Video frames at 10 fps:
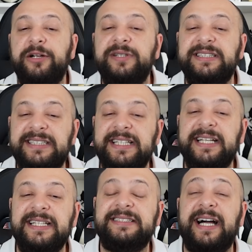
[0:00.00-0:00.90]
and we
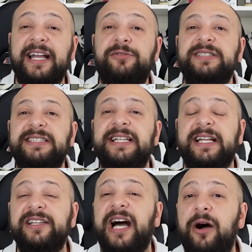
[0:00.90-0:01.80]
see inside, we see
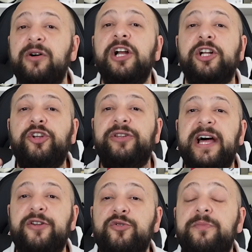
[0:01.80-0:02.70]
that now
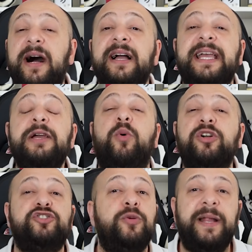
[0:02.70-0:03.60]
Donnarumma, he
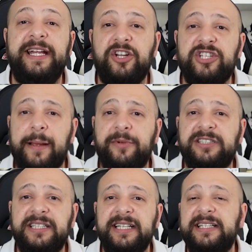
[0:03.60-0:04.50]
wants to play the
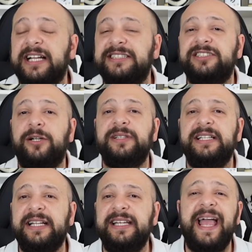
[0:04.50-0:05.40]
Champions League. That's
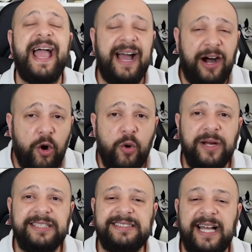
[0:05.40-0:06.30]
something that he eh,
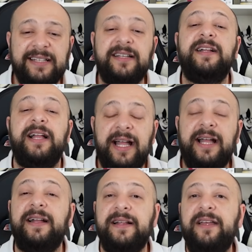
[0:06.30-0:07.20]
always said.
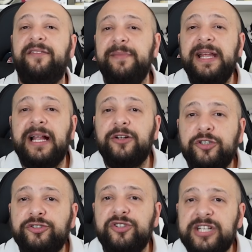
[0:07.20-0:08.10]
Eh, if Milan
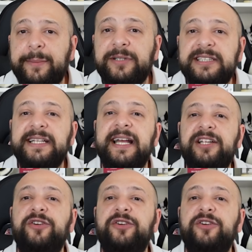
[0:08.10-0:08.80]
goes to Champions League and